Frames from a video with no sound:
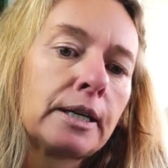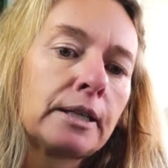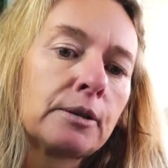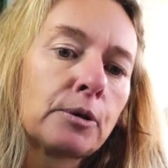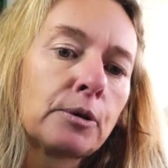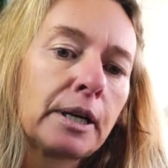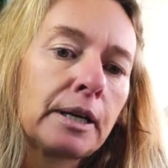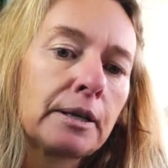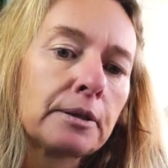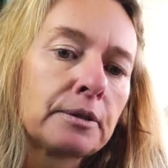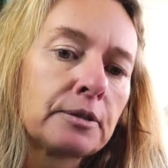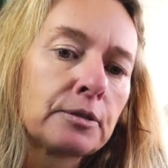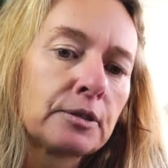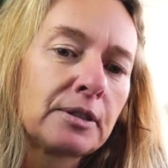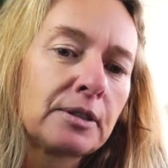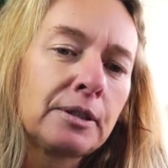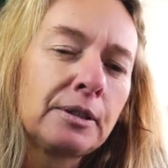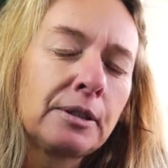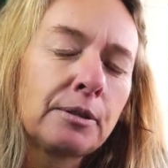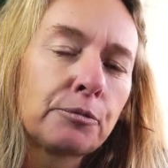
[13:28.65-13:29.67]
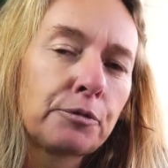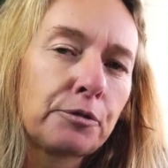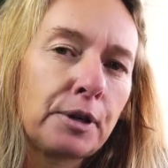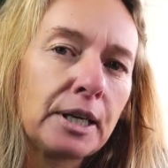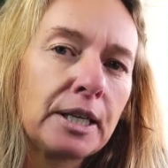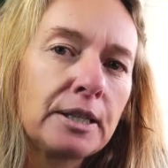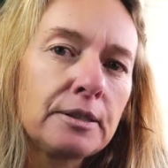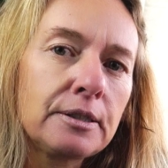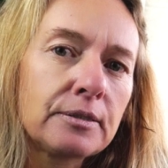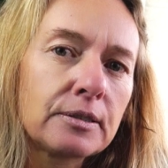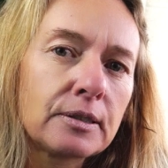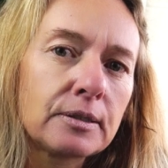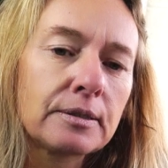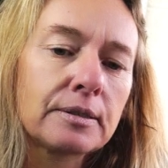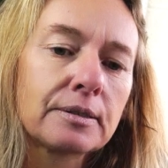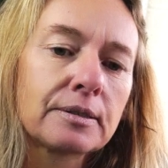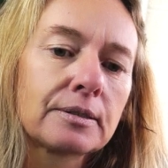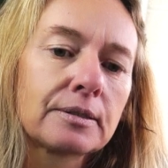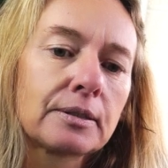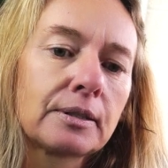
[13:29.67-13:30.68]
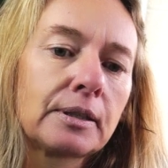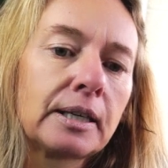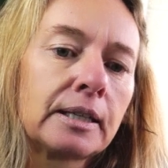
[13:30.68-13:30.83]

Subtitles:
you see the faces,